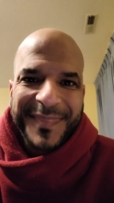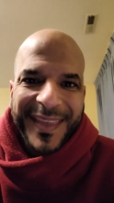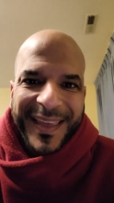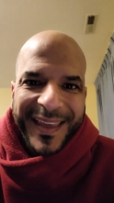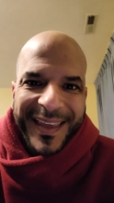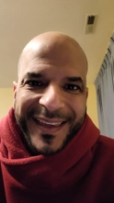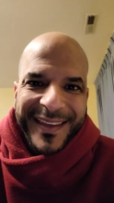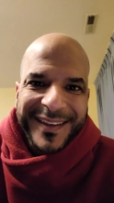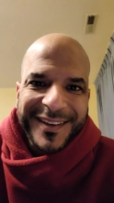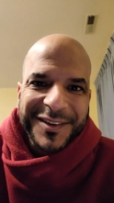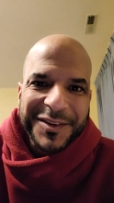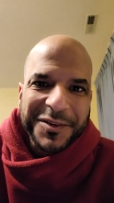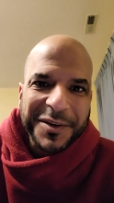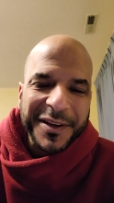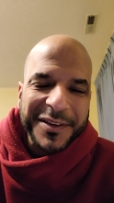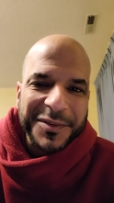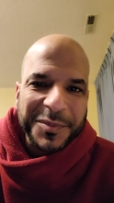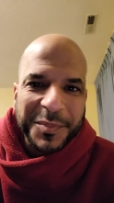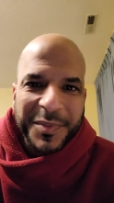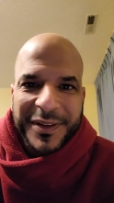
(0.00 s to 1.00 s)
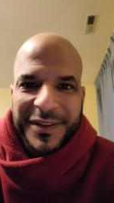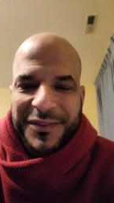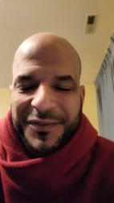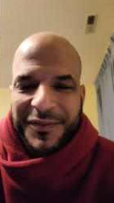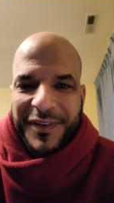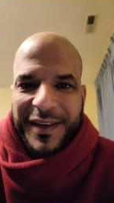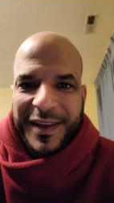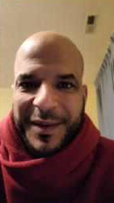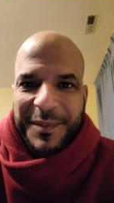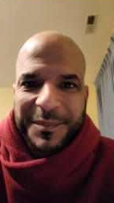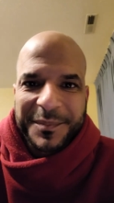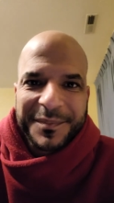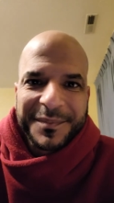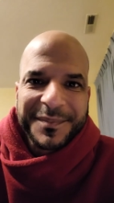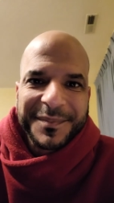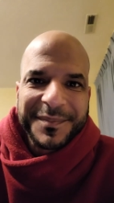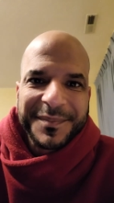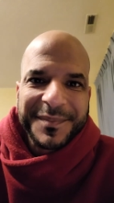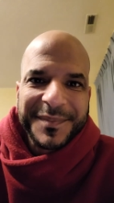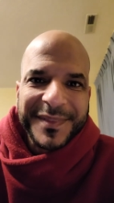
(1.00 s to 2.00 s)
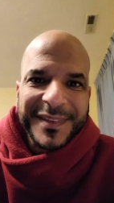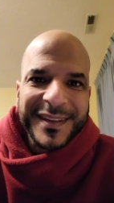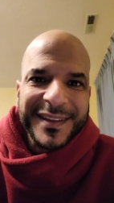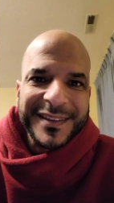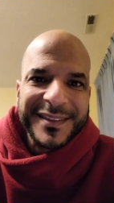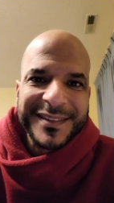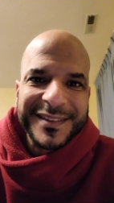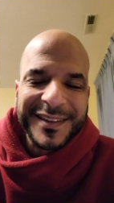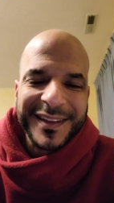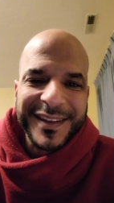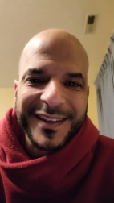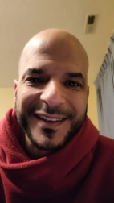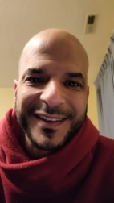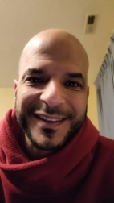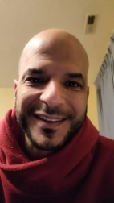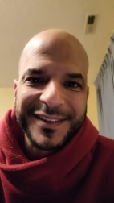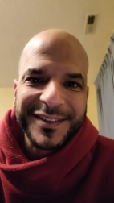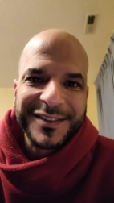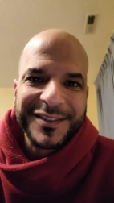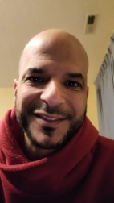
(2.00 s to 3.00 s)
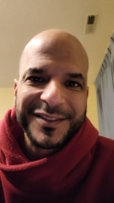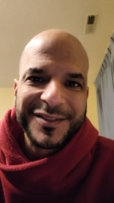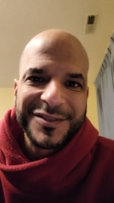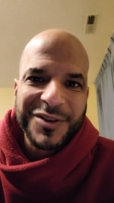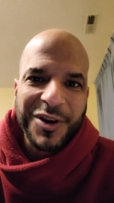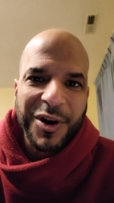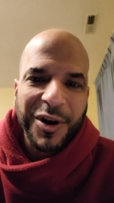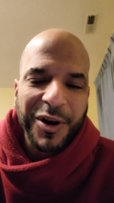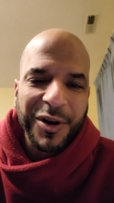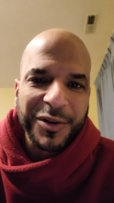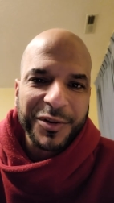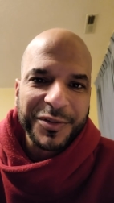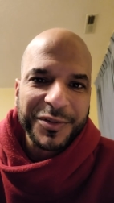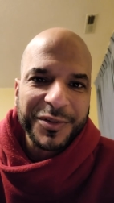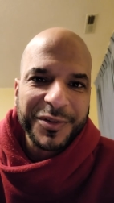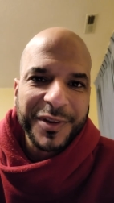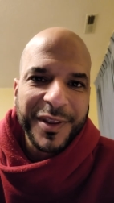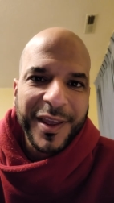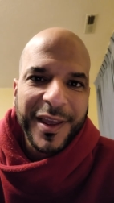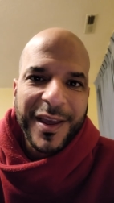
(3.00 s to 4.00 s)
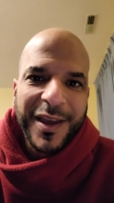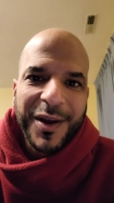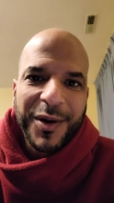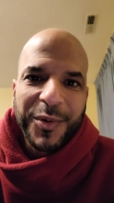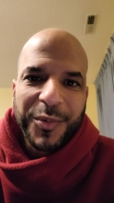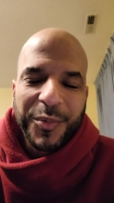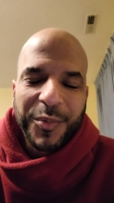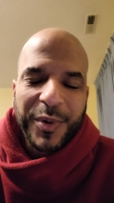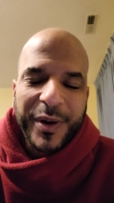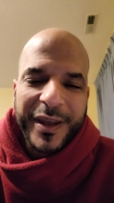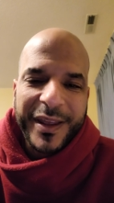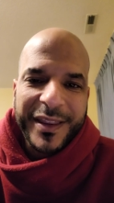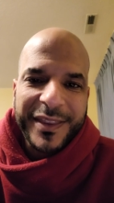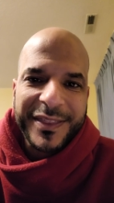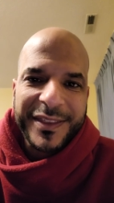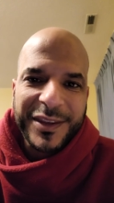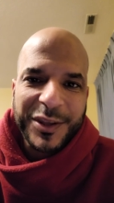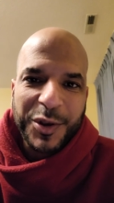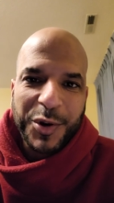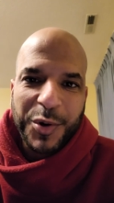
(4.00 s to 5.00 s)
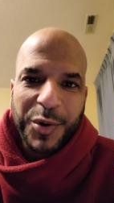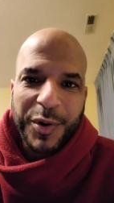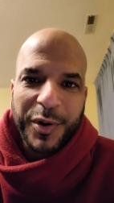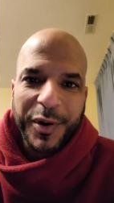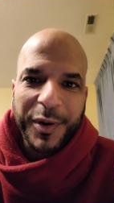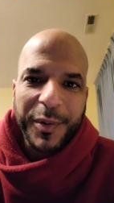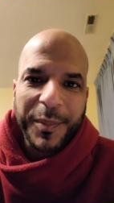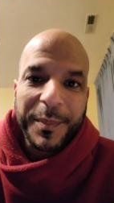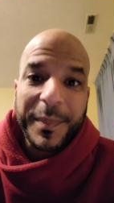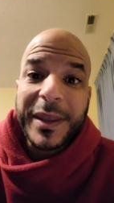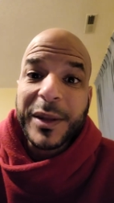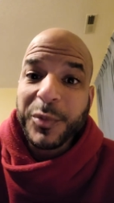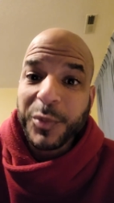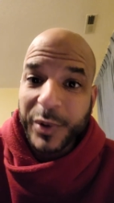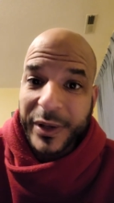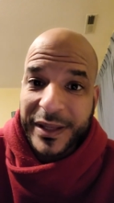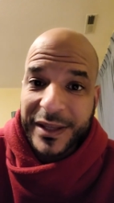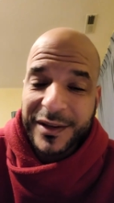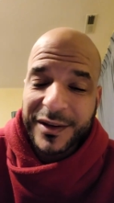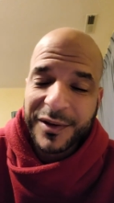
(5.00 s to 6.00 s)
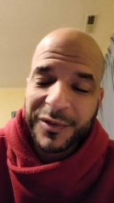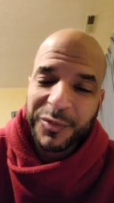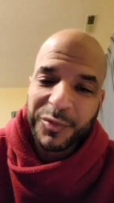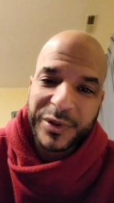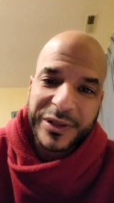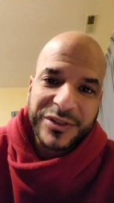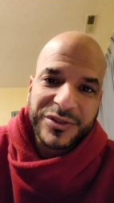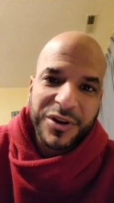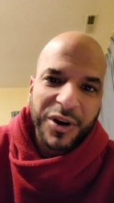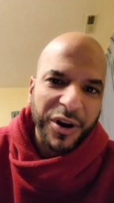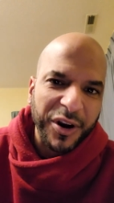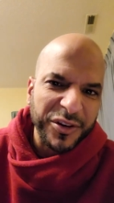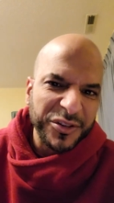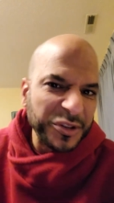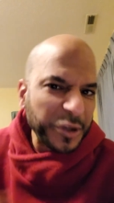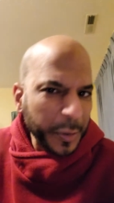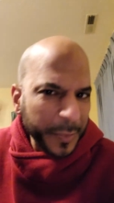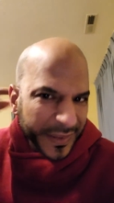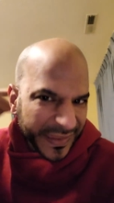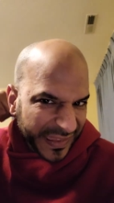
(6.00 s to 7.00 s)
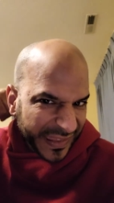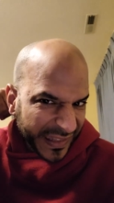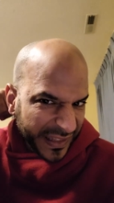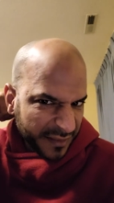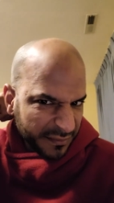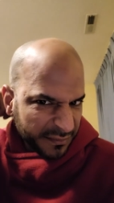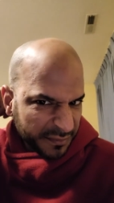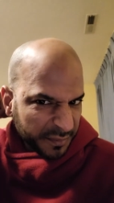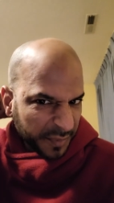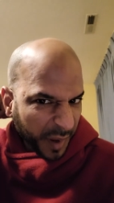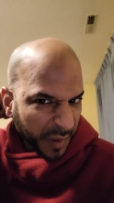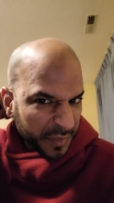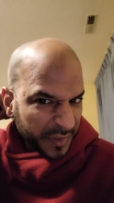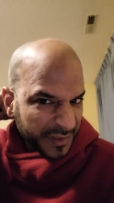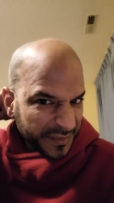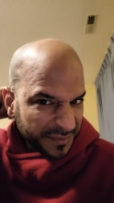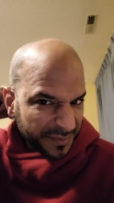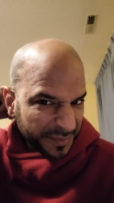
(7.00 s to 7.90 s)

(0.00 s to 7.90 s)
Hey, grace and peace, fam. This is Charles with your midweek recharge. A little bit late, probably,